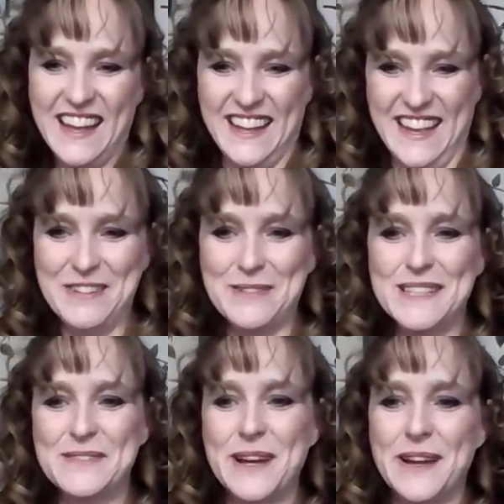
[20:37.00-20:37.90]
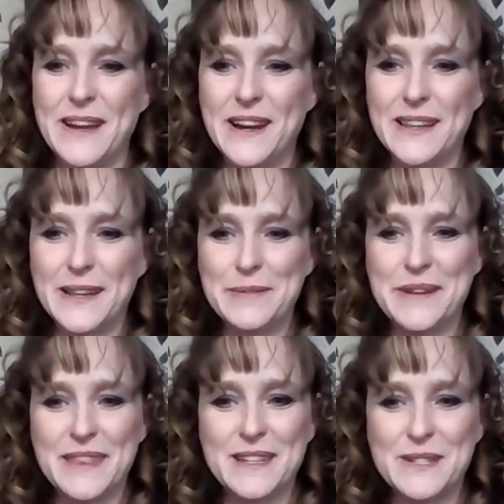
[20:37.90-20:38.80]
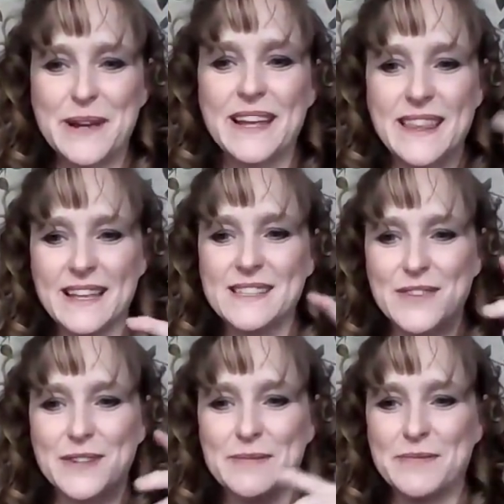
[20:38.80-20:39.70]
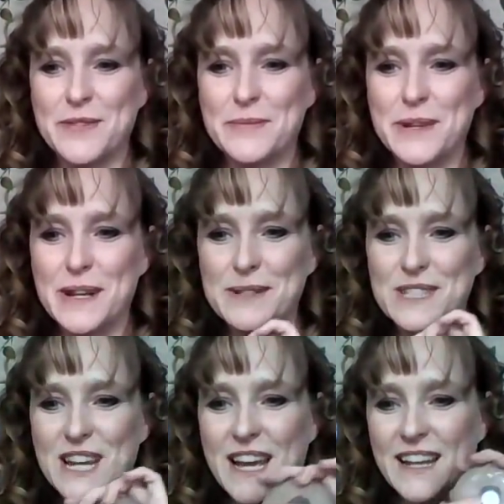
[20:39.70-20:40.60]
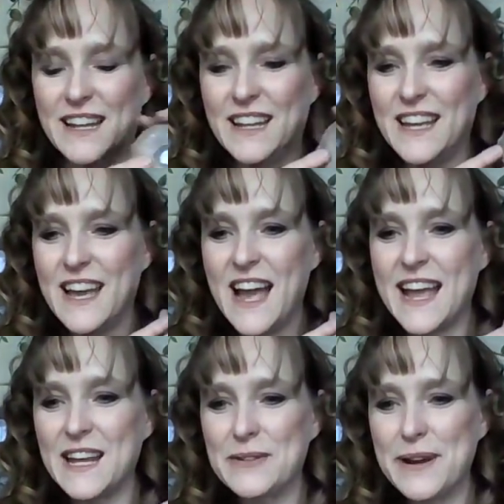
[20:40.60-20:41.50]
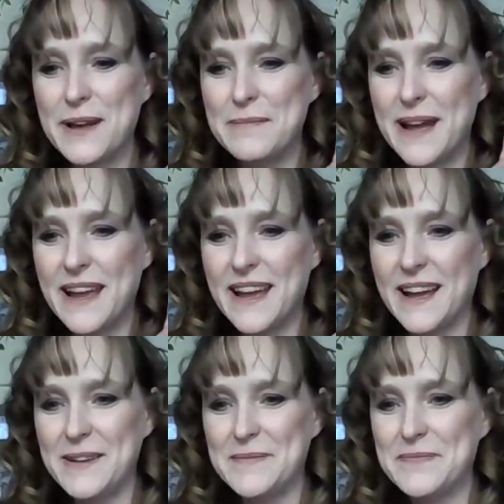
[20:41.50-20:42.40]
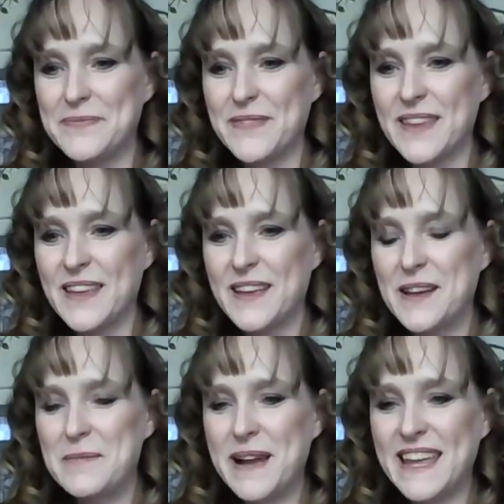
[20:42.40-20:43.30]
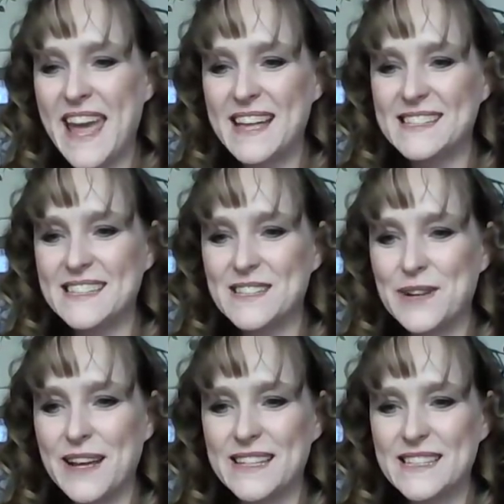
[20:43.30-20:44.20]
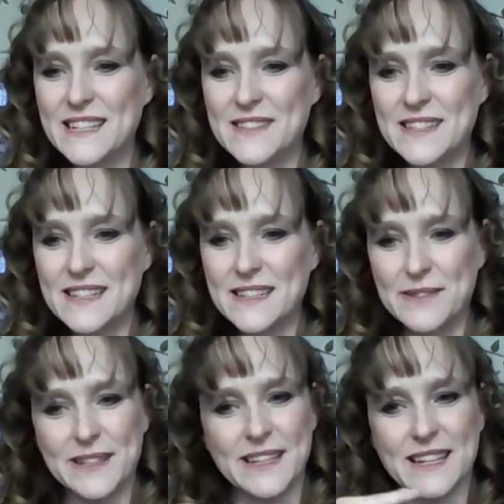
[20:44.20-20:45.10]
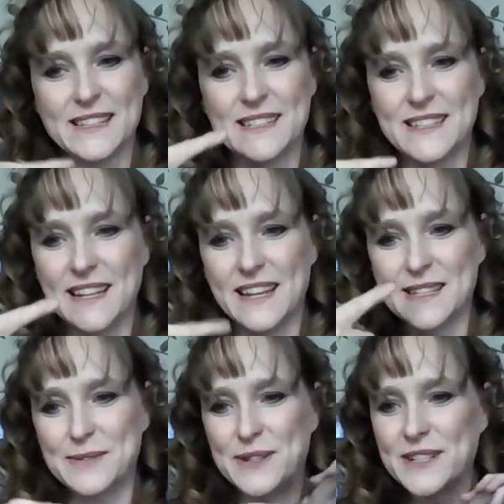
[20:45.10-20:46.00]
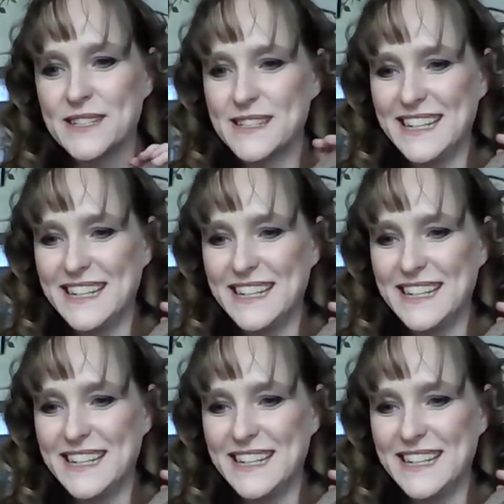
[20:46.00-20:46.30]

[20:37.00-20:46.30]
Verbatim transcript: Every once in a while, you hear a little bit of the twang. That's from from when I was young. I get around my um, my Kansas relatives, and it really gets it gets worse.